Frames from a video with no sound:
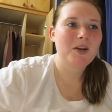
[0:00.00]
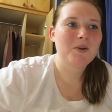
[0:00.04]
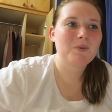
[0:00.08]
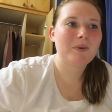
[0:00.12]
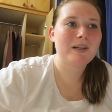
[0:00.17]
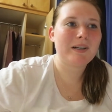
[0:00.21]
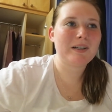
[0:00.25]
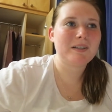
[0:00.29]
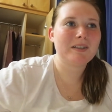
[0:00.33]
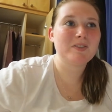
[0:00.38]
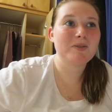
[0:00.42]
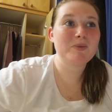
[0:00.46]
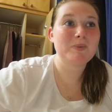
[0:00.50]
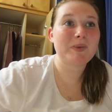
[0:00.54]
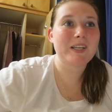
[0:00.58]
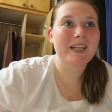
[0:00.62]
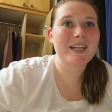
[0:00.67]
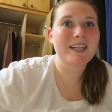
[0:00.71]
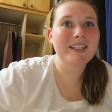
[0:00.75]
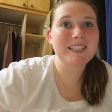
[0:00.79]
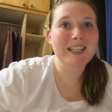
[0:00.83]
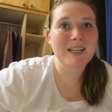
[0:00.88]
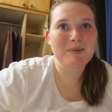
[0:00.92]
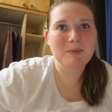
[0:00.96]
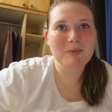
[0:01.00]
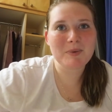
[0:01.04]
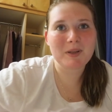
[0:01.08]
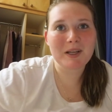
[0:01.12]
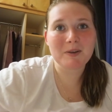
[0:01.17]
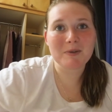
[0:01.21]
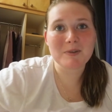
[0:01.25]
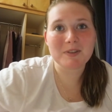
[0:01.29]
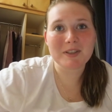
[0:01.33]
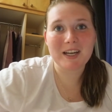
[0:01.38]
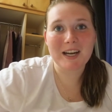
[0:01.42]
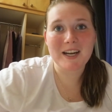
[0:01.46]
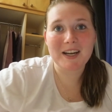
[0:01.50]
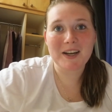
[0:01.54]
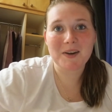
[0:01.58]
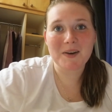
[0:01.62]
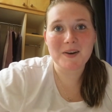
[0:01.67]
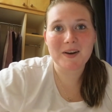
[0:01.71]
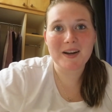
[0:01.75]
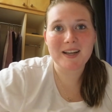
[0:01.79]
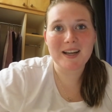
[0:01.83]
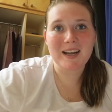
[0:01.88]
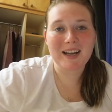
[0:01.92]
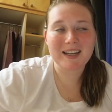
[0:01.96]
Well, because I've been playing with
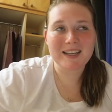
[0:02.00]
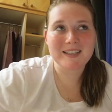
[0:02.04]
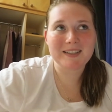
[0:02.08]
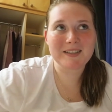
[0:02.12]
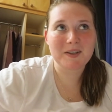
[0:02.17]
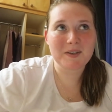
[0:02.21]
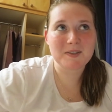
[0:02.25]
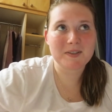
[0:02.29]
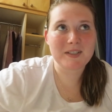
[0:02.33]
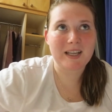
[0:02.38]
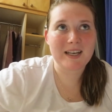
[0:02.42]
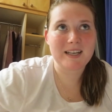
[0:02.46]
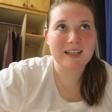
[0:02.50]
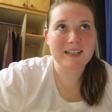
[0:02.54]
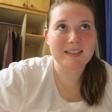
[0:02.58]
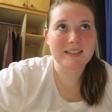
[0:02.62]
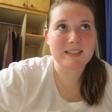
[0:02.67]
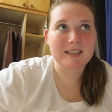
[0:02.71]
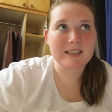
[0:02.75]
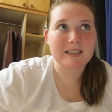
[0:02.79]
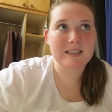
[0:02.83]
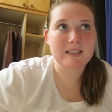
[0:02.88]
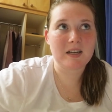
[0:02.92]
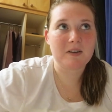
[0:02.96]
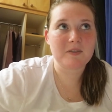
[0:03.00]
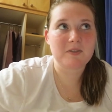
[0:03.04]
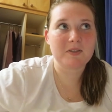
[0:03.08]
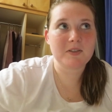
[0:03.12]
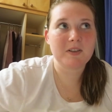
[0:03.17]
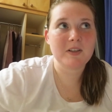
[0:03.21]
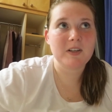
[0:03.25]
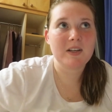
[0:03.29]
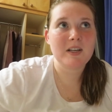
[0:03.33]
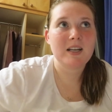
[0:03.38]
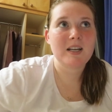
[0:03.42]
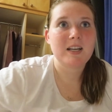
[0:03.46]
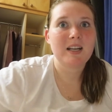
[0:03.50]
ISO settings and stuff,